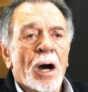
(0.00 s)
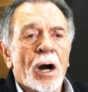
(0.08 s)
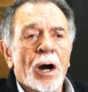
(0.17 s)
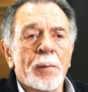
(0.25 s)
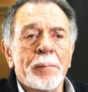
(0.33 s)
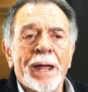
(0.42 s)

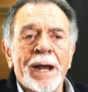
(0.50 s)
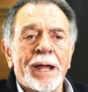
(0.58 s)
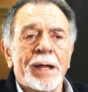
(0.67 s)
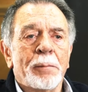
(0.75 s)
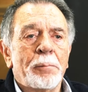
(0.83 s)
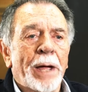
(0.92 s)
heard
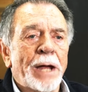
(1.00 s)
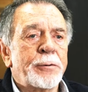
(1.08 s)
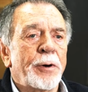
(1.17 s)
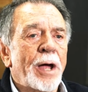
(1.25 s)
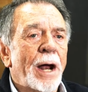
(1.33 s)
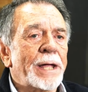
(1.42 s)
many
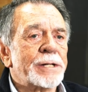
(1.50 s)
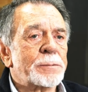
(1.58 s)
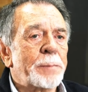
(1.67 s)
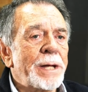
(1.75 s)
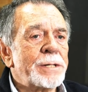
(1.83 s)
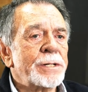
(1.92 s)
patriotic
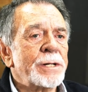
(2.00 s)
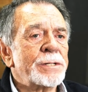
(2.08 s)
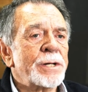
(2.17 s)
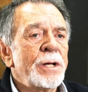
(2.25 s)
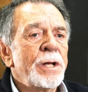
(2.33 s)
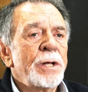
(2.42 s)

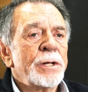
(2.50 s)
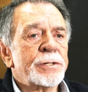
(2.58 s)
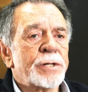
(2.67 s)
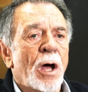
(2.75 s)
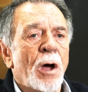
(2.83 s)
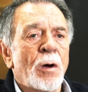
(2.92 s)
speeches,
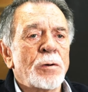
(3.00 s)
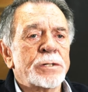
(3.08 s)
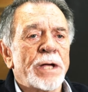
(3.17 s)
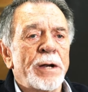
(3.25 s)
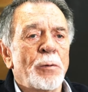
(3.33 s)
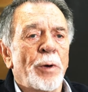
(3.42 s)

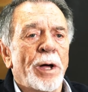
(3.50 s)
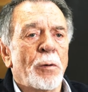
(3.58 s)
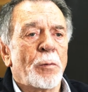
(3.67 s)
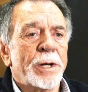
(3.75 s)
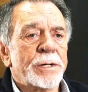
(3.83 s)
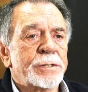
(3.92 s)
songs, and
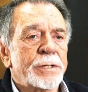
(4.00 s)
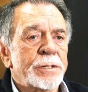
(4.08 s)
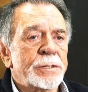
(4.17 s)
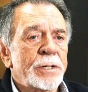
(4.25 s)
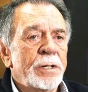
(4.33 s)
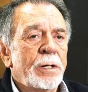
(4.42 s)
well
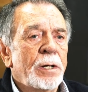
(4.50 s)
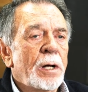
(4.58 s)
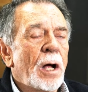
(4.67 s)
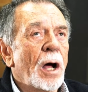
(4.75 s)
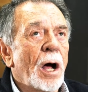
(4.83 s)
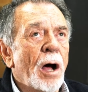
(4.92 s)
wishes.
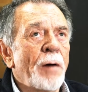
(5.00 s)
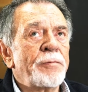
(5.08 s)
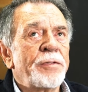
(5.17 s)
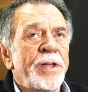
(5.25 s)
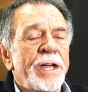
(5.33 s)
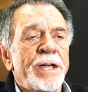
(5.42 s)

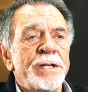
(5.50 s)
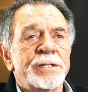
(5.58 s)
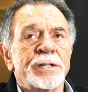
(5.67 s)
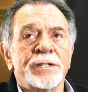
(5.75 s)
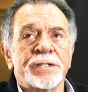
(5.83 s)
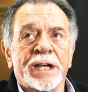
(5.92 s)
Of
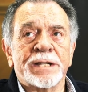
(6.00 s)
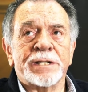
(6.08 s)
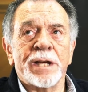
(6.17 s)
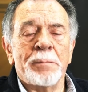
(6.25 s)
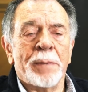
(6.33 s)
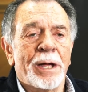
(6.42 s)
these
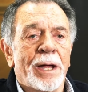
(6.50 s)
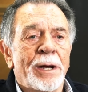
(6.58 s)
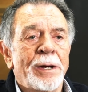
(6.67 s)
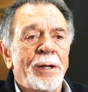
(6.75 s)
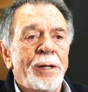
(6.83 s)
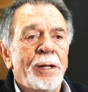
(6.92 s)
sixty
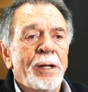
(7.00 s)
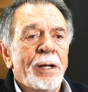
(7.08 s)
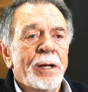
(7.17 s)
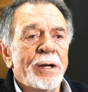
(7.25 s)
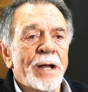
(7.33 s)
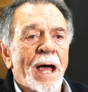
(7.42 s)
men,
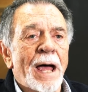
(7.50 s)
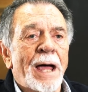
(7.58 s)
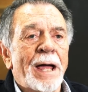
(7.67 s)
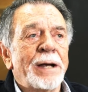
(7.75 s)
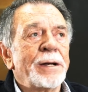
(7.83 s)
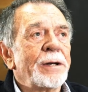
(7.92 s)

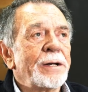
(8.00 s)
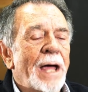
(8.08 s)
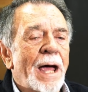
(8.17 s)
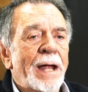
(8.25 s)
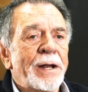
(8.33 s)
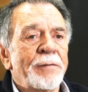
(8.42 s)
nine
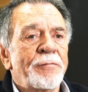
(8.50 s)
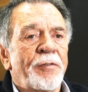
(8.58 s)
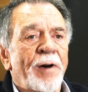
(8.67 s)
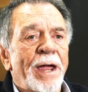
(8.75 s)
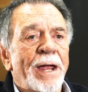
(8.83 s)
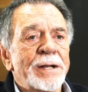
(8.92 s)
died in
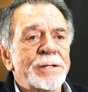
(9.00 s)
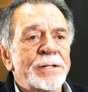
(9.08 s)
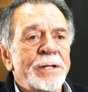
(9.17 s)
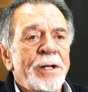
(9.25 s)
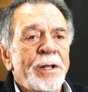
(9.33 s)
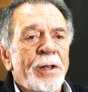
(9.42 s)

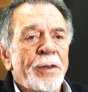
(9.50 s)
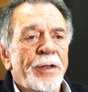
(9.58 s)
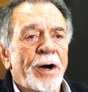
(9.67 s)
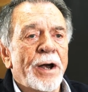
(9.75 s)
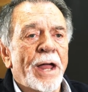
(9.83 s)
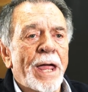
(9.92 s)
France.
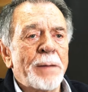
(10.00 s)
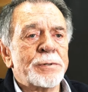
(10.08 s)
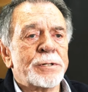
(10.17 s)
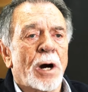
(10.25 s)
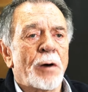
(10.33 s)
Their names